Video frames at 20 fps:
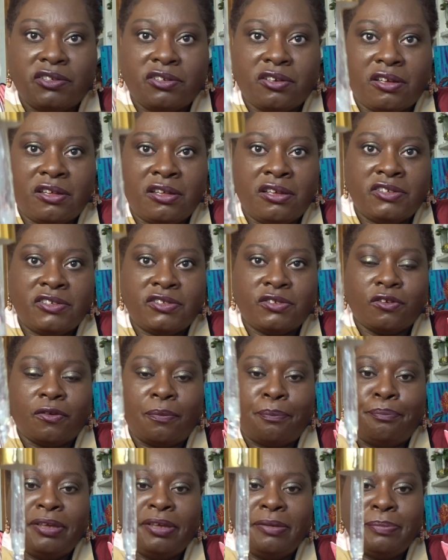got a sort
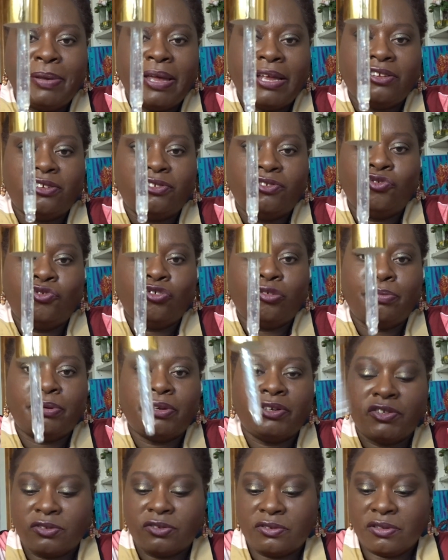of pipette
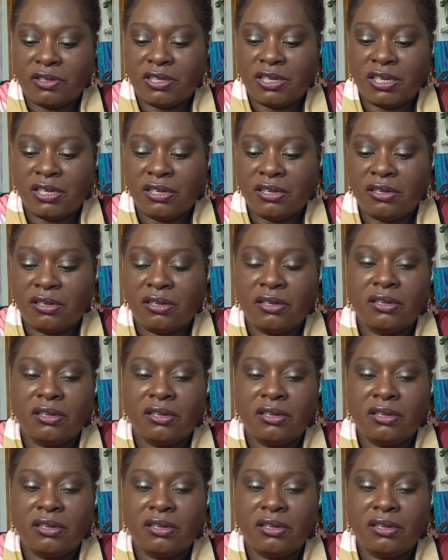dropper sort of thing.